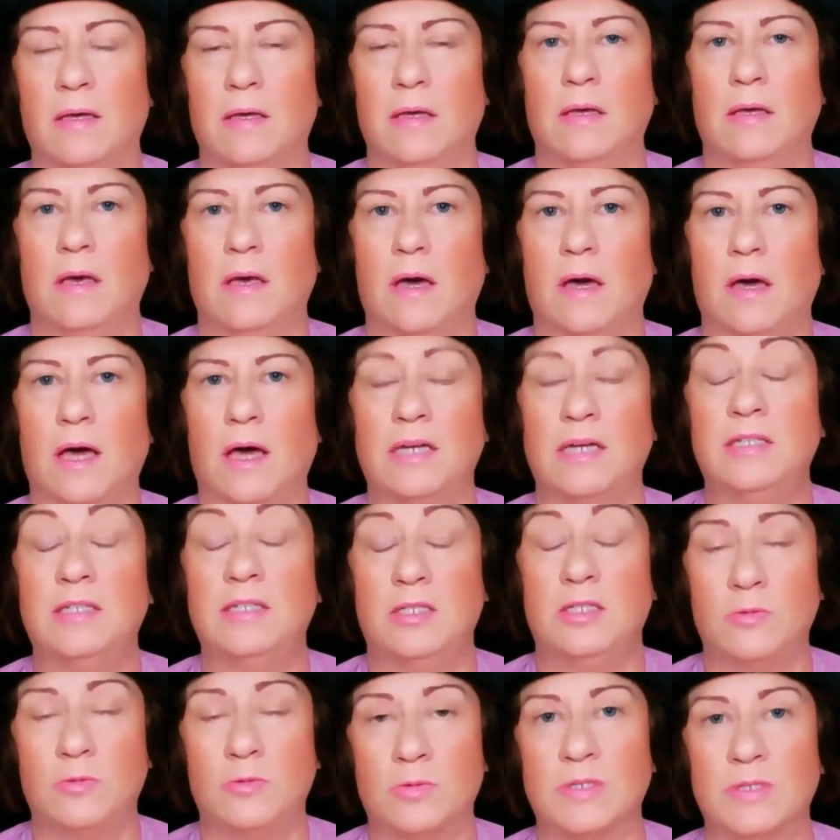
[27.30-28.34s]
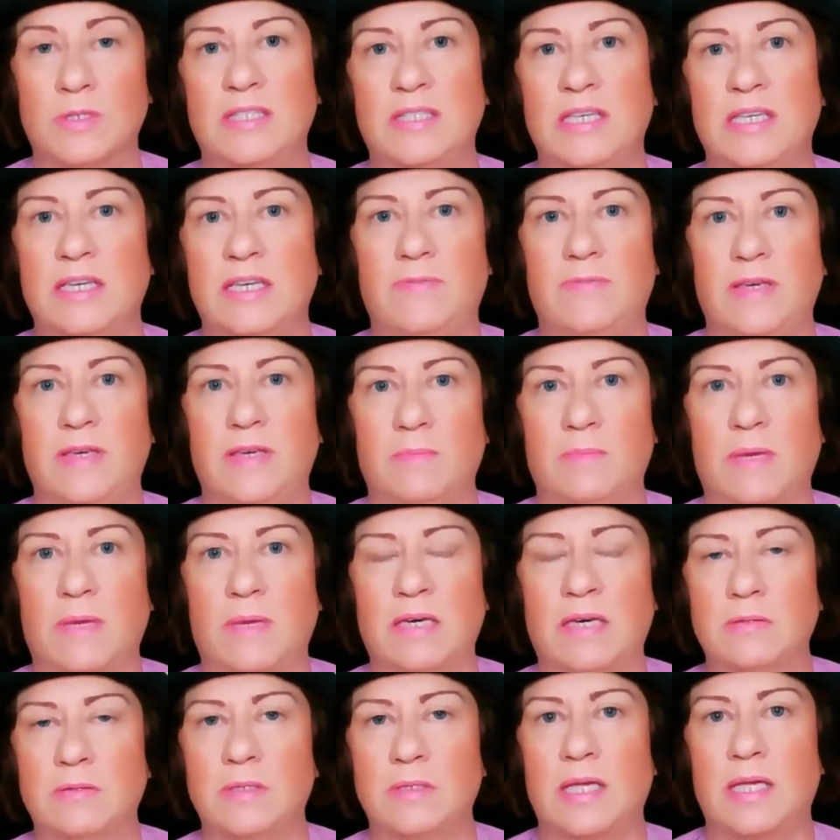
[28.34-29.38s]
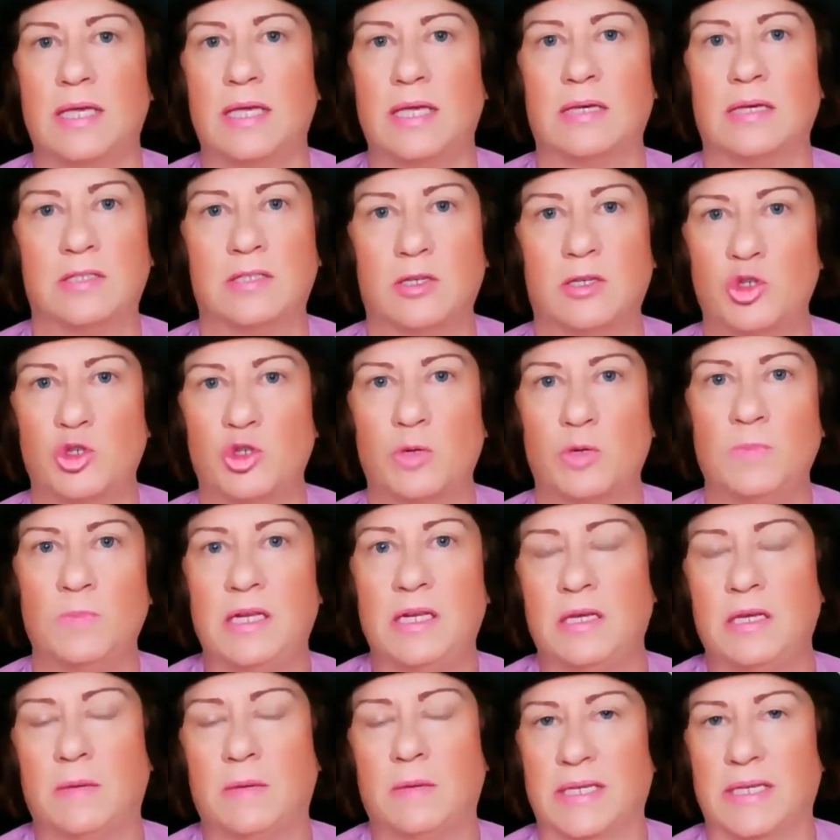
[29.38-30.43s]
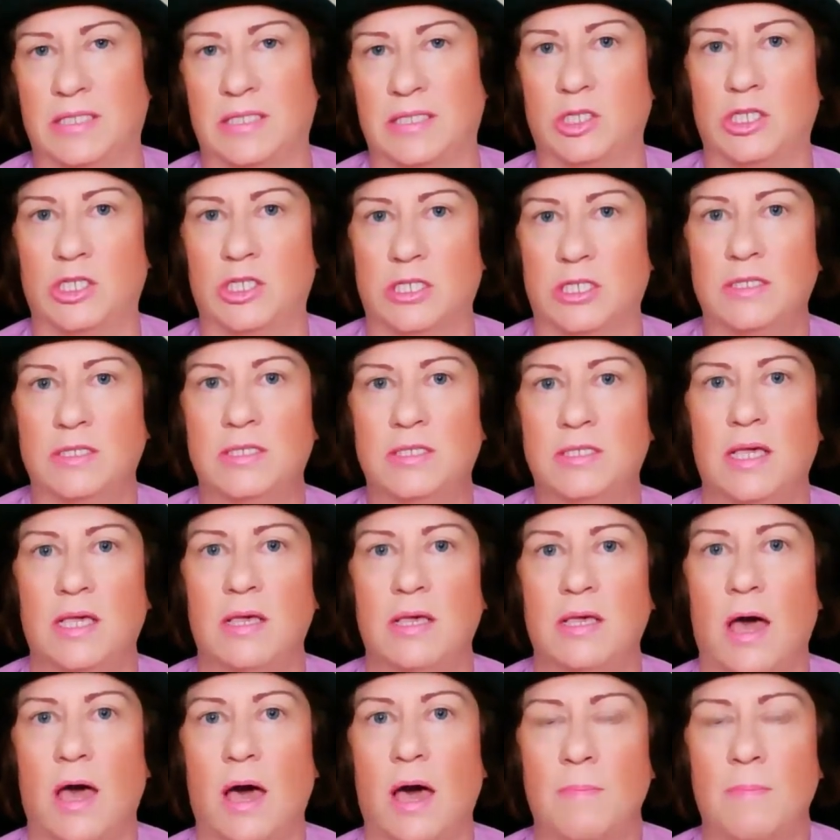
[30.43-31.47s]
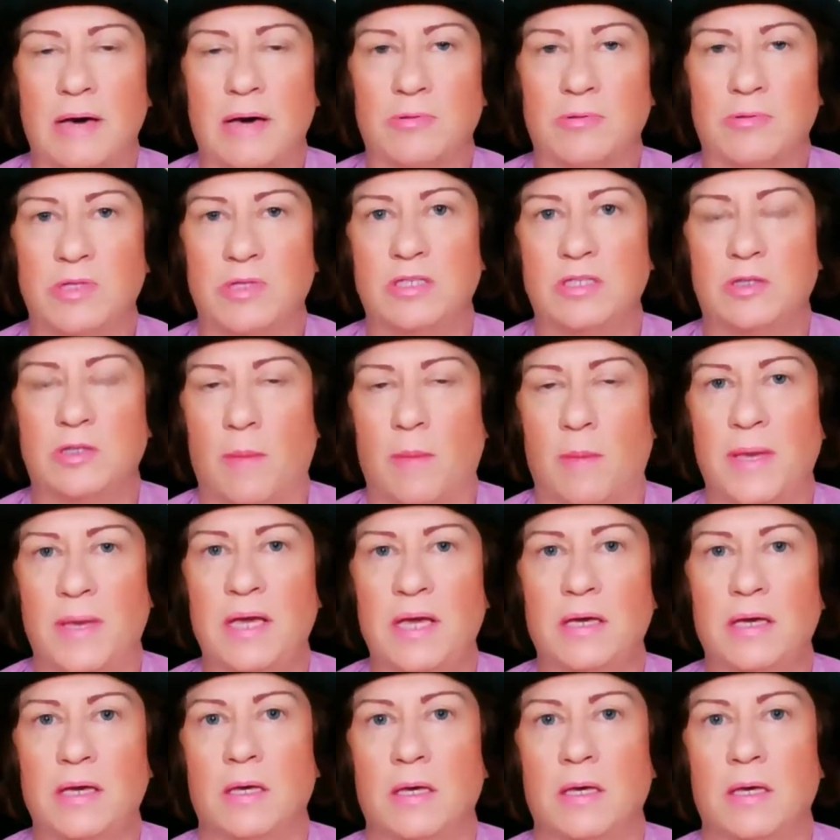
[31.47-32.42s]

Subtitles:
I do receive emails and social media messages about this topic.